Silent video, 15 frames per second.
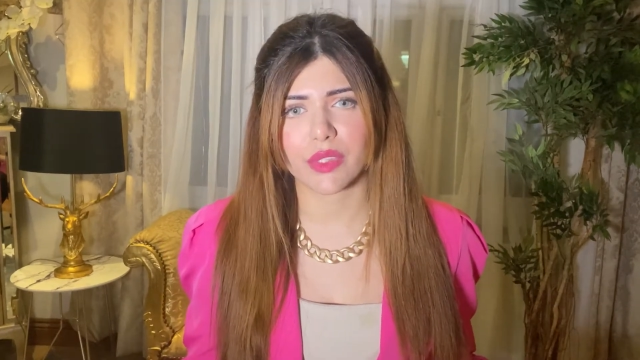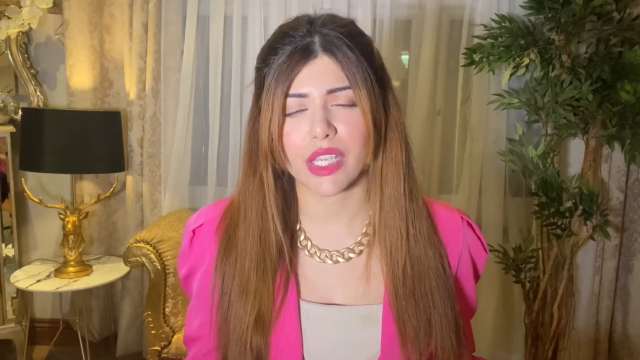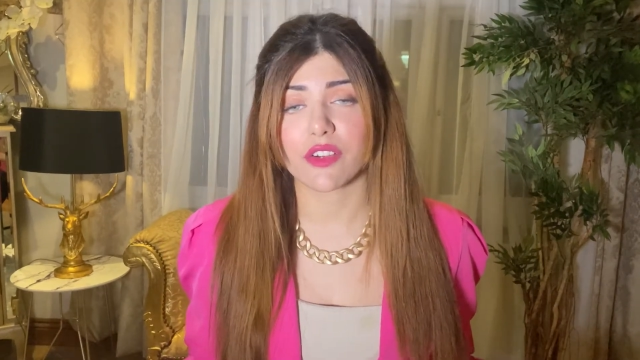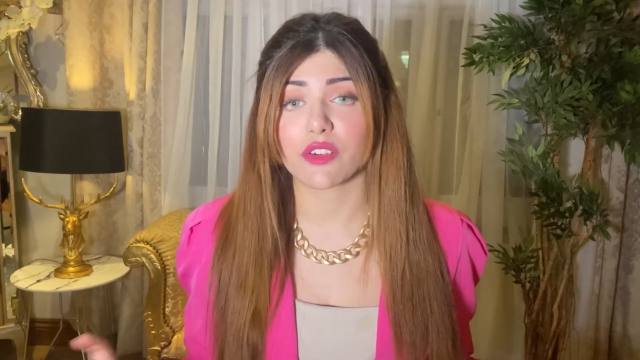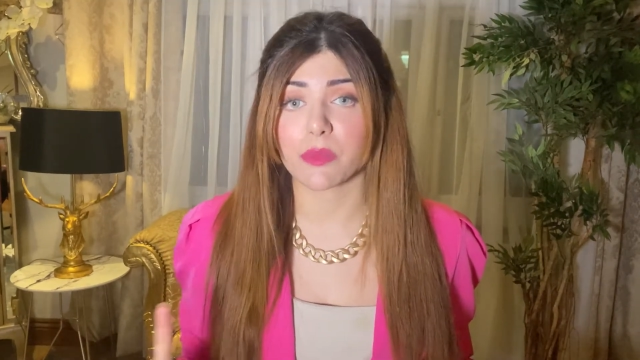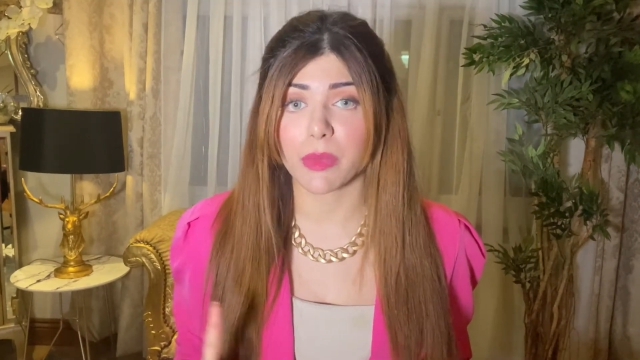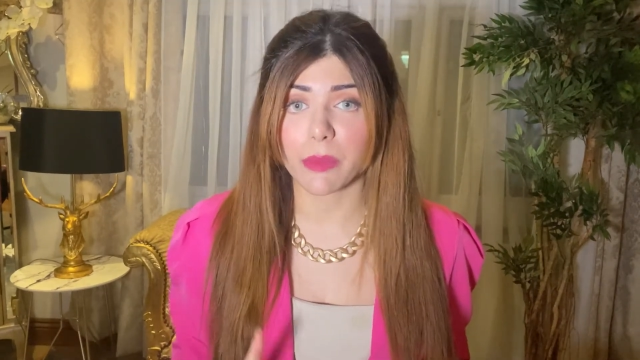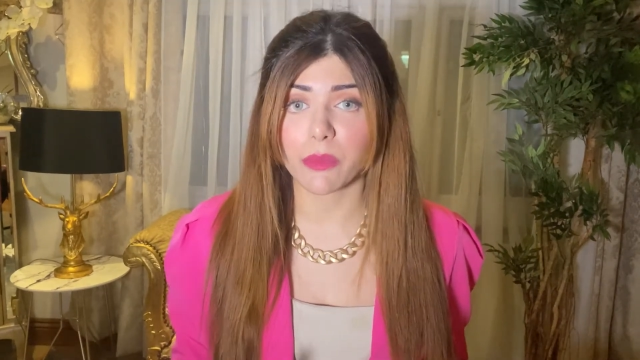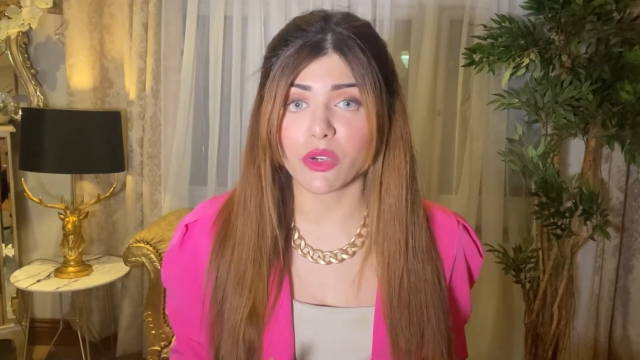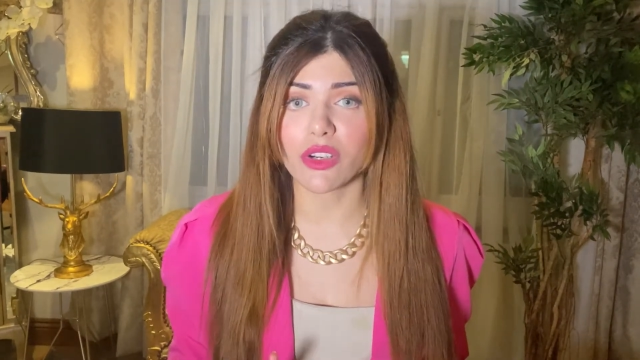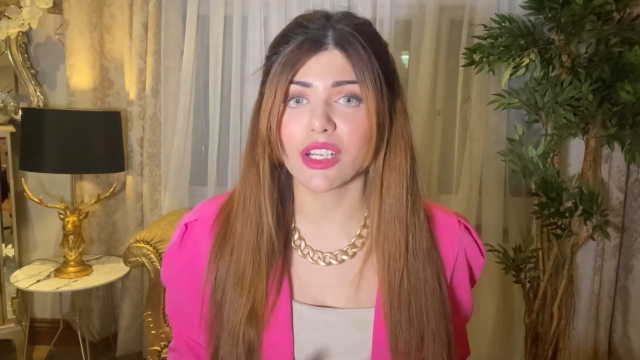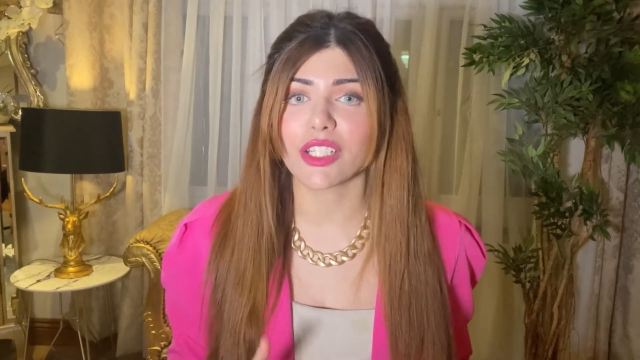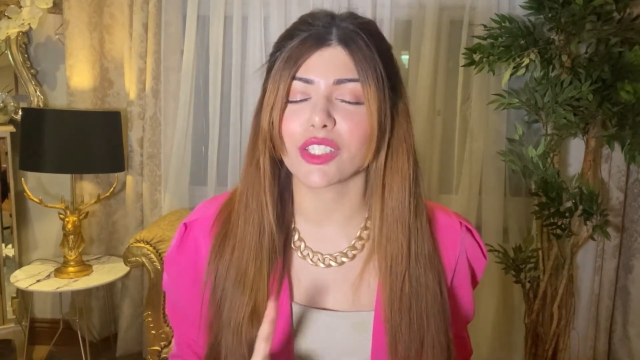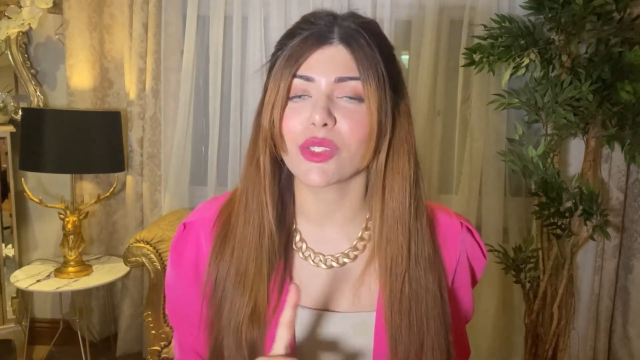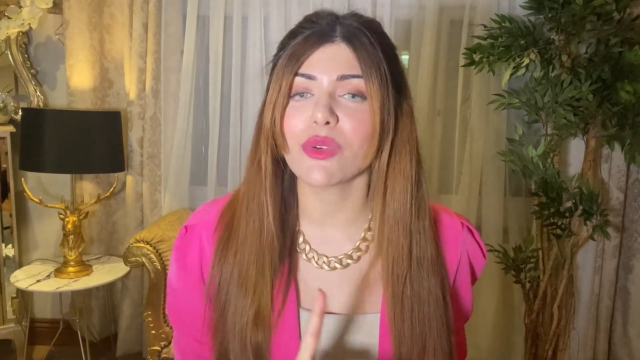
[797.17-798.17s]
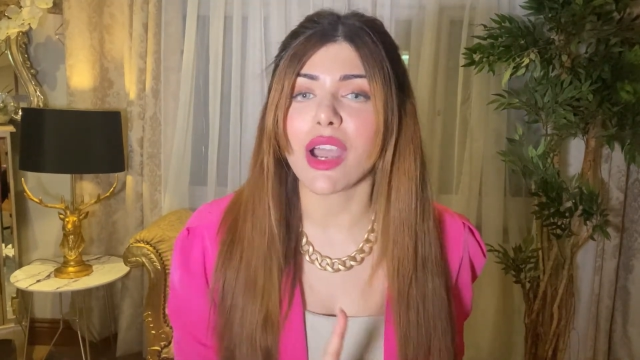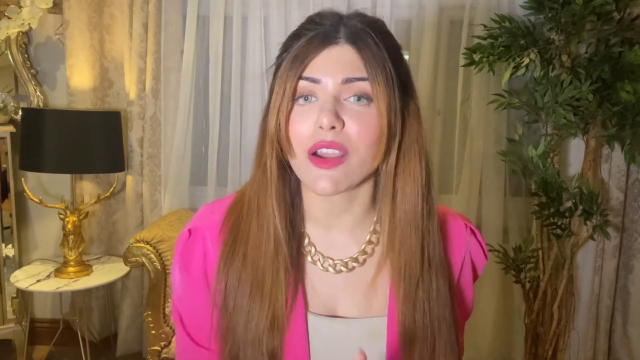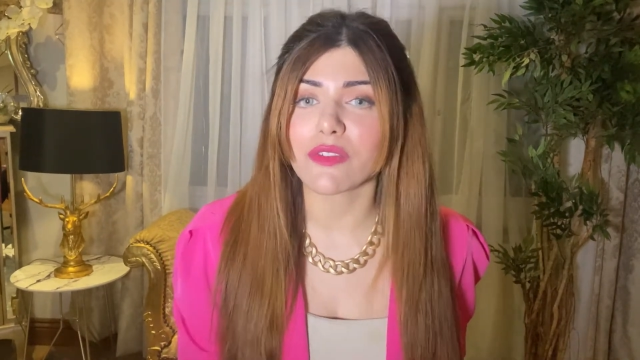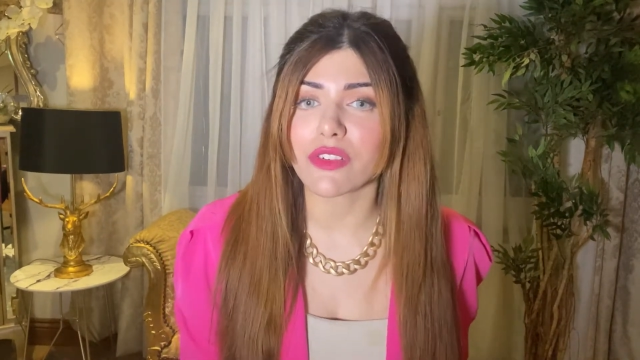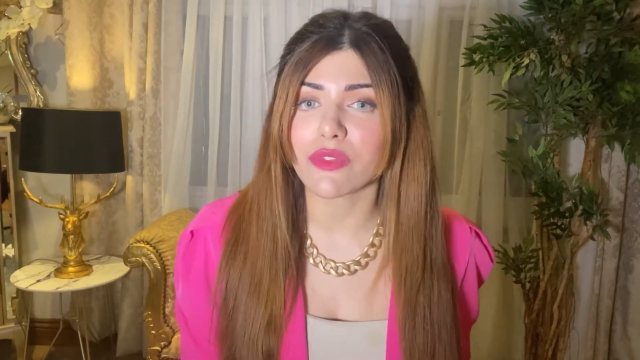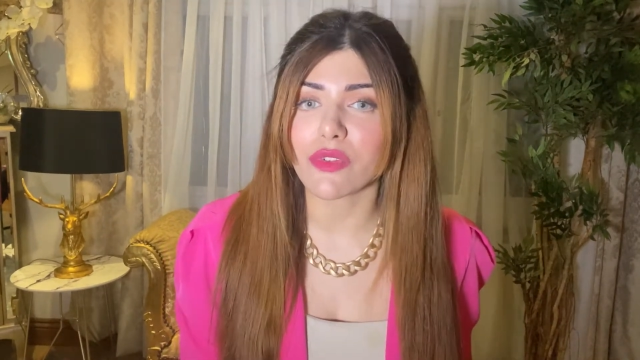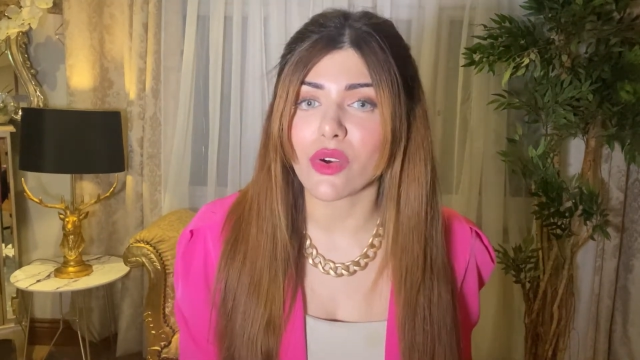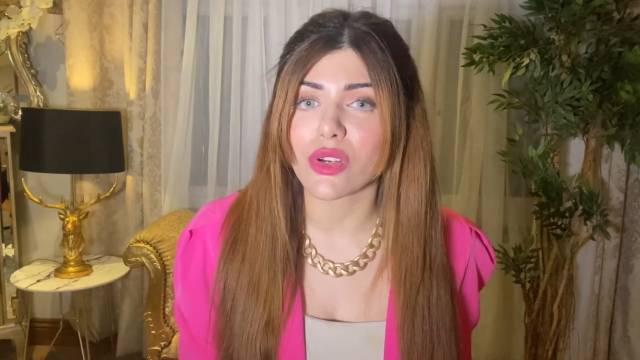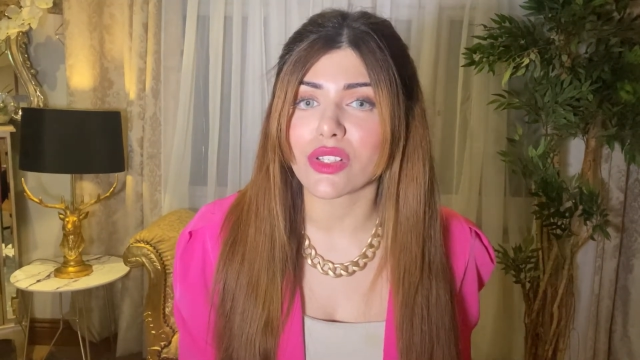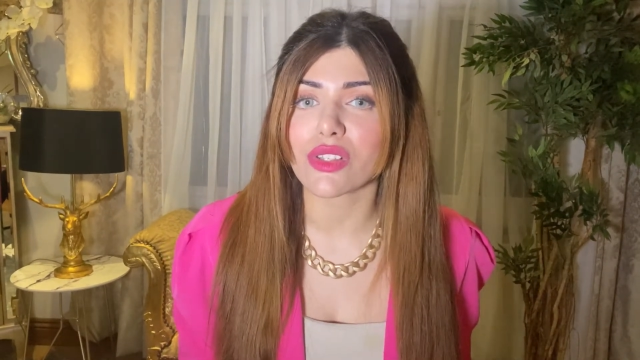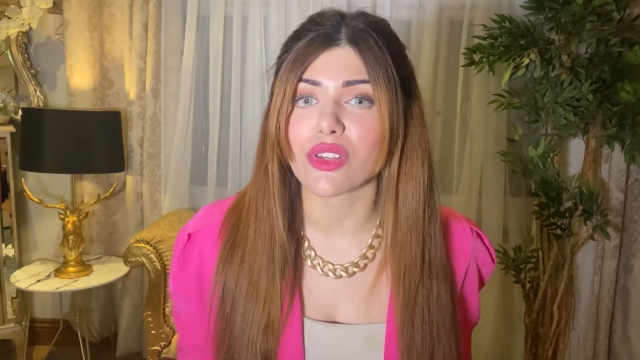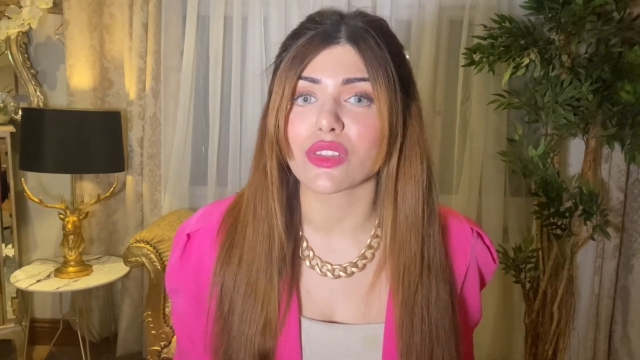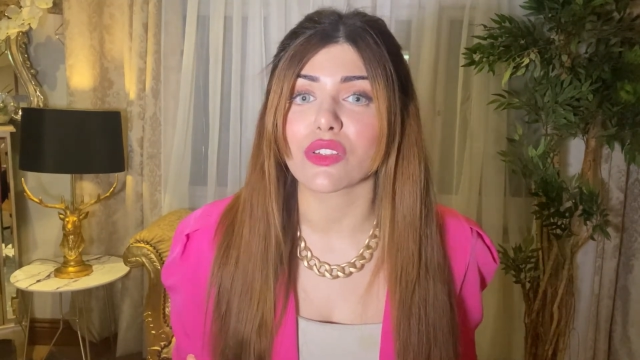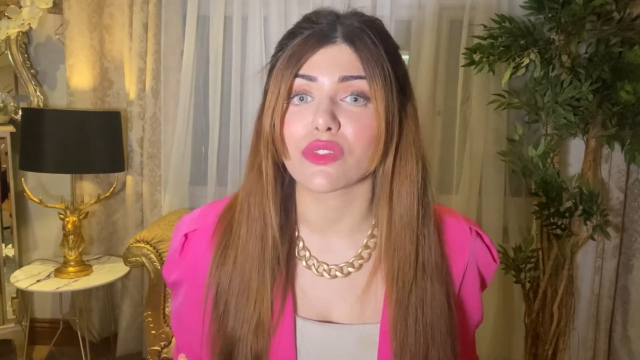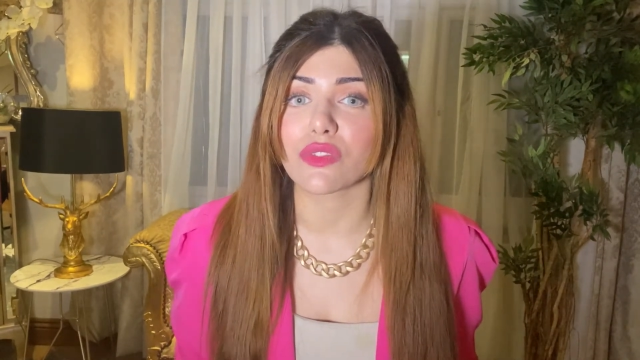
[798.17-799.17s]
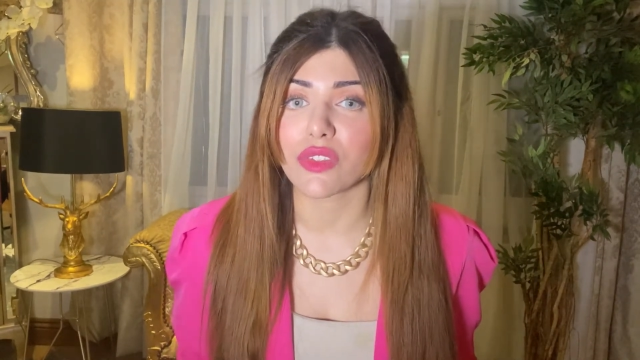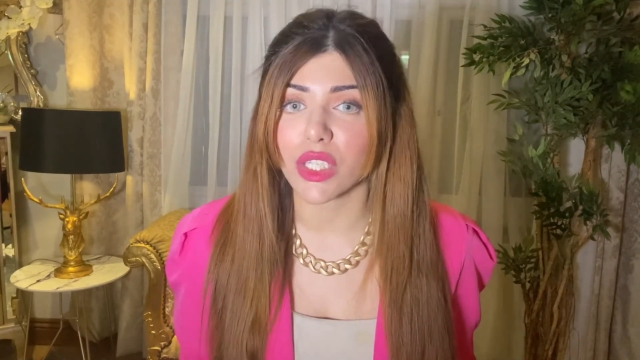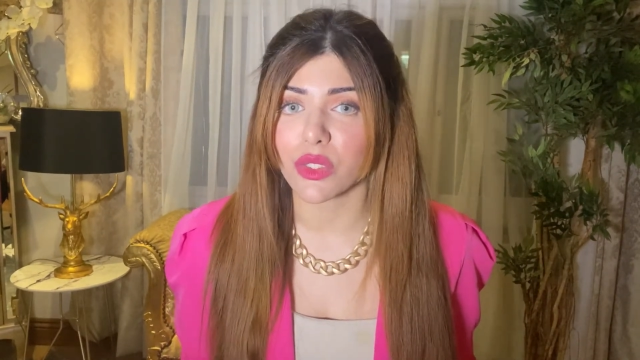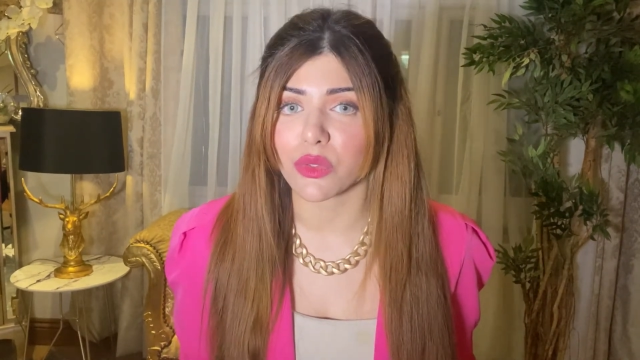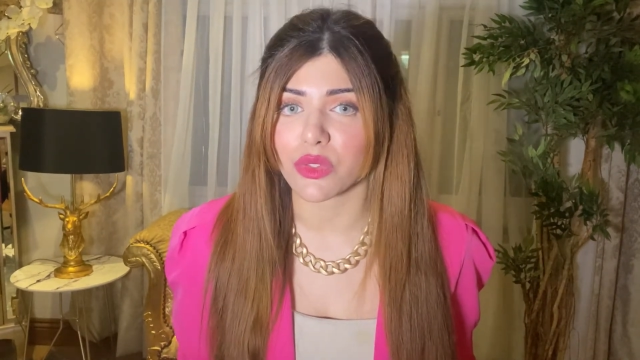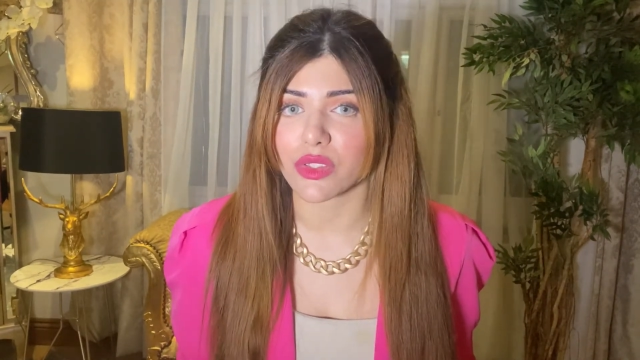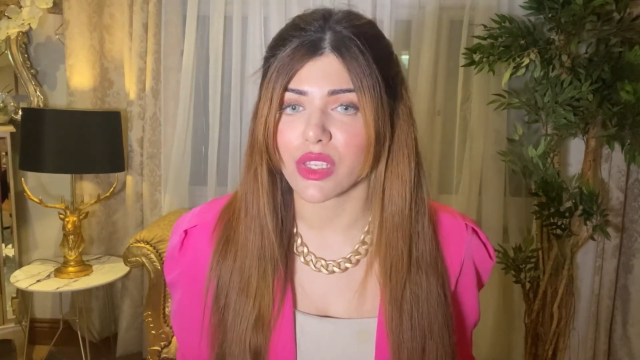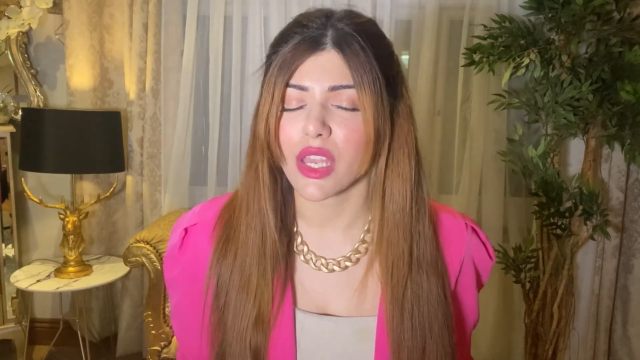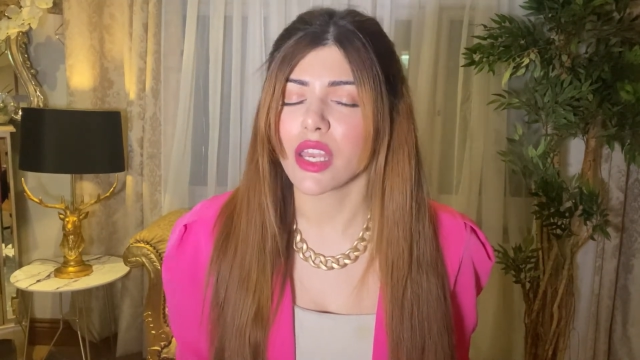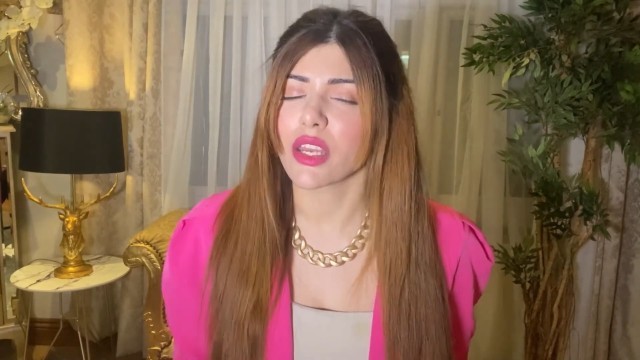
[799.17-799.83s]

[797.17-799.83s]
Remember, you have to focus on the views,